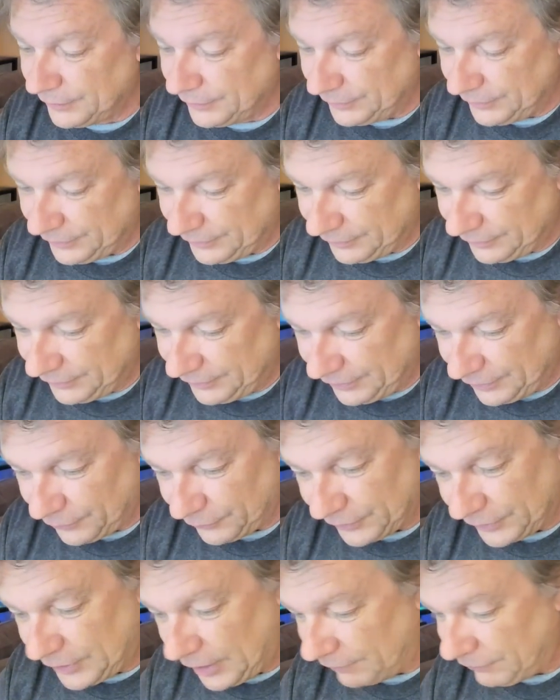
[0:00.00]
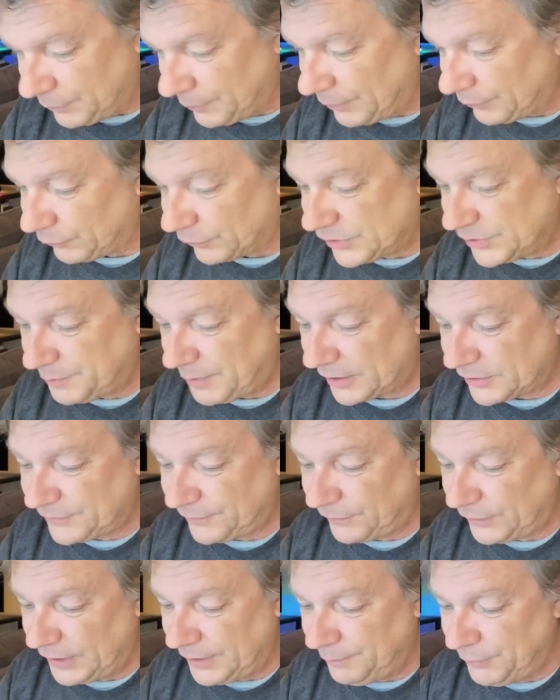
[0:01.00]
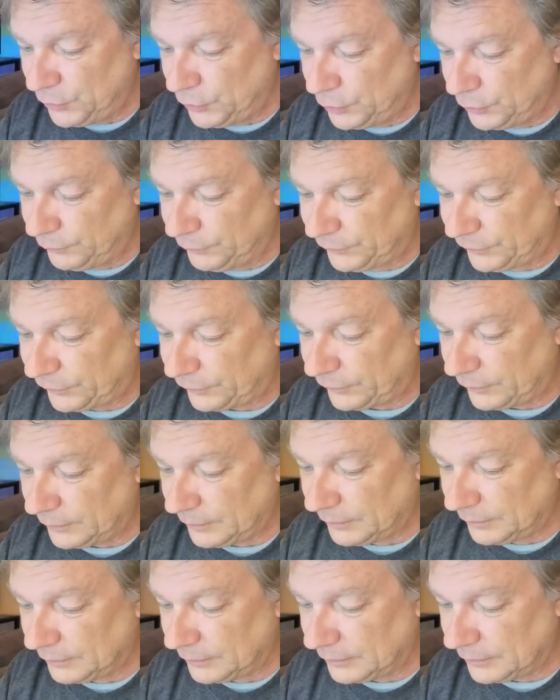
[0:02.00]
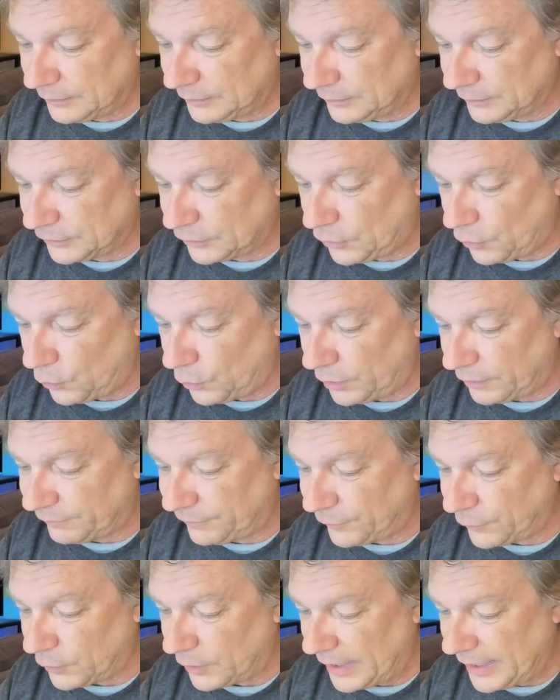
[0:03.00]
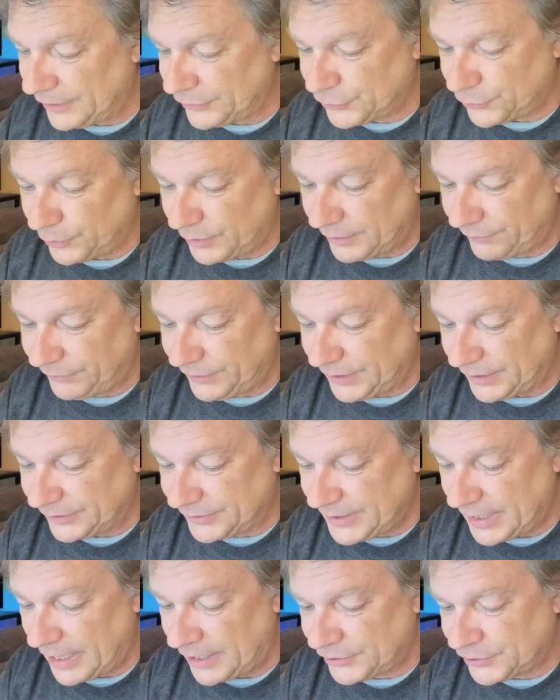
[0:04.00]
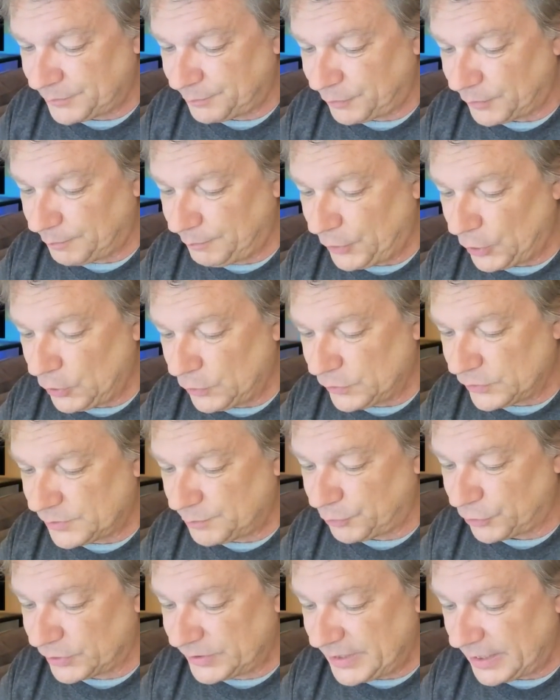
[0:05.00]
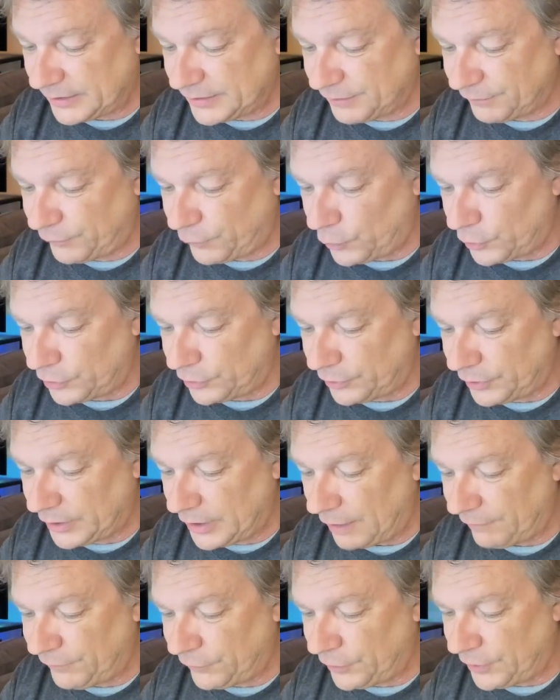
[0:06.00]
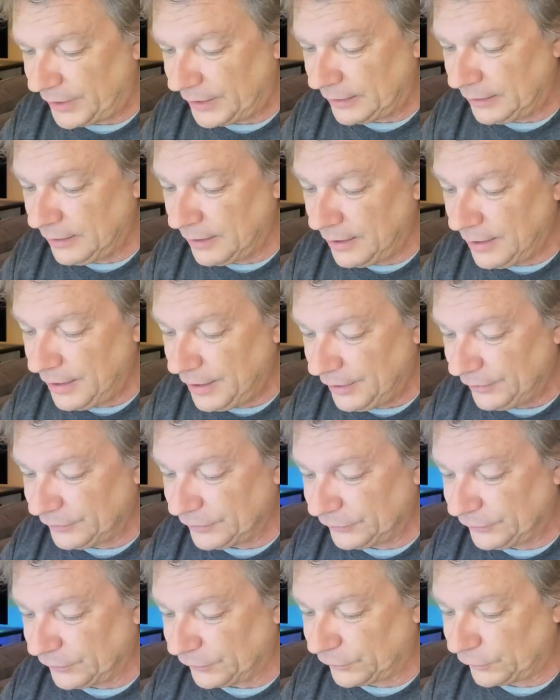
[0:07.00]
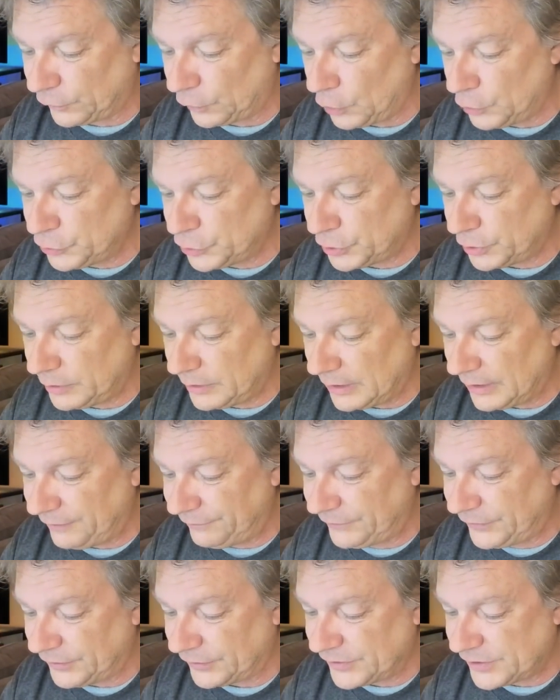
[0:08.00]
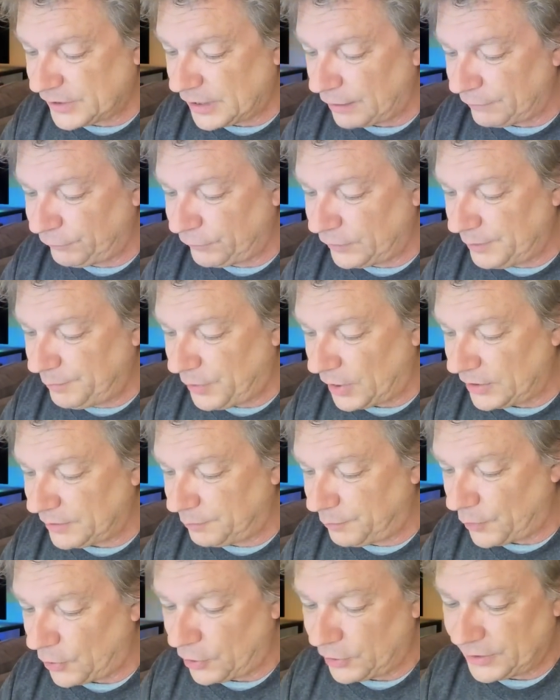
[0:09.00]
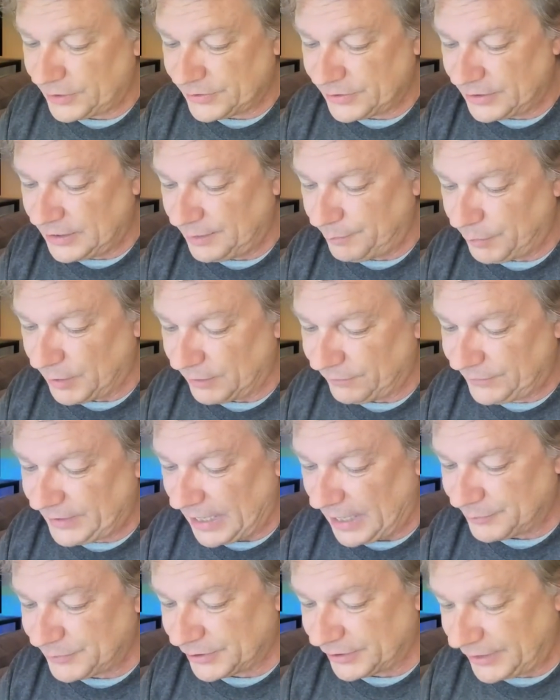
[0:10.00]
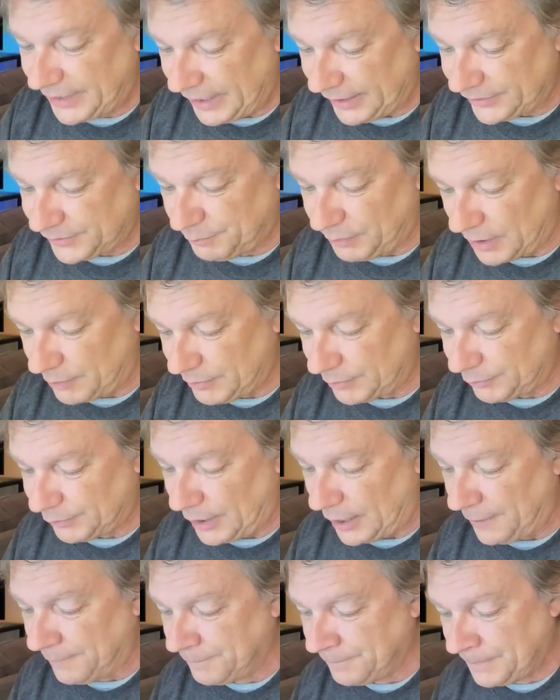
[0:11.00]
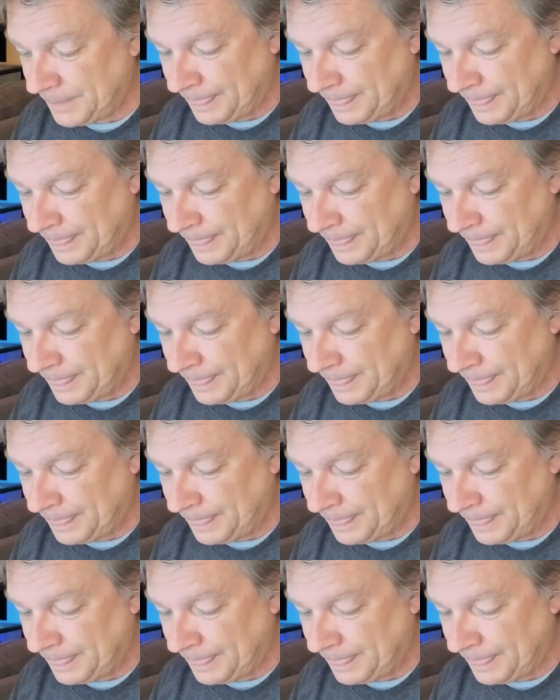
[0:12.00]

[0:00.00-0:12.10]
You know, the government respectfully moves the court for entry of the attached proposed protective order governing the disclosure of discovery by the parties in the above captioned case, blah, blah, blah.